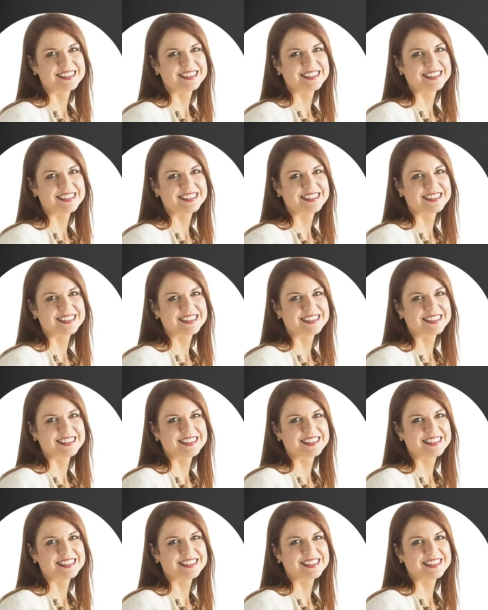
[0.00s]

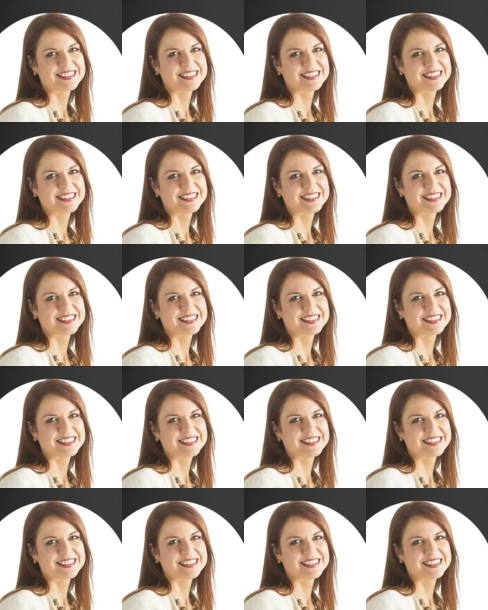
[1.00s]

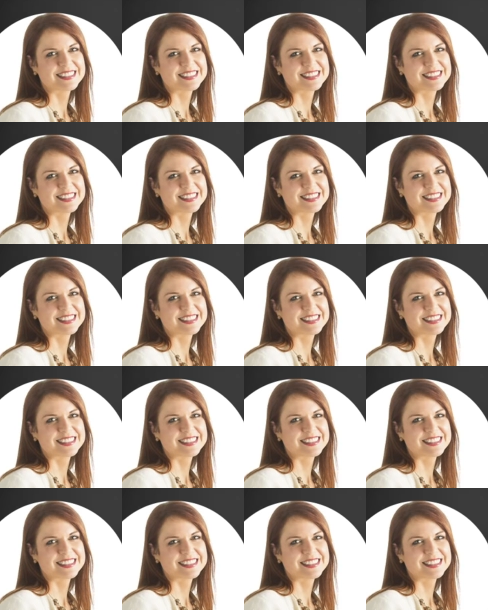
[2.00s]

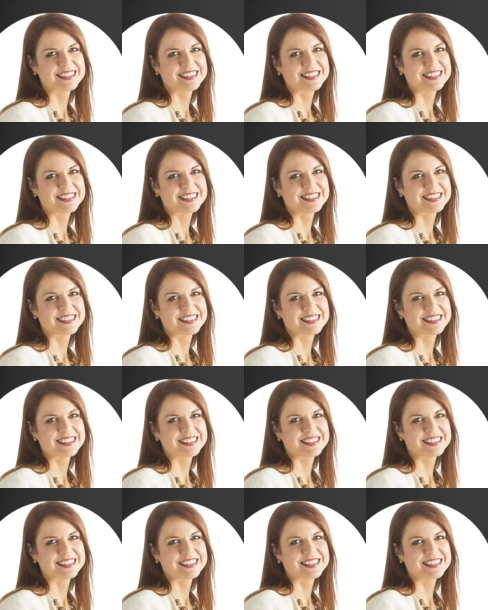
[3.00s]
[no speech]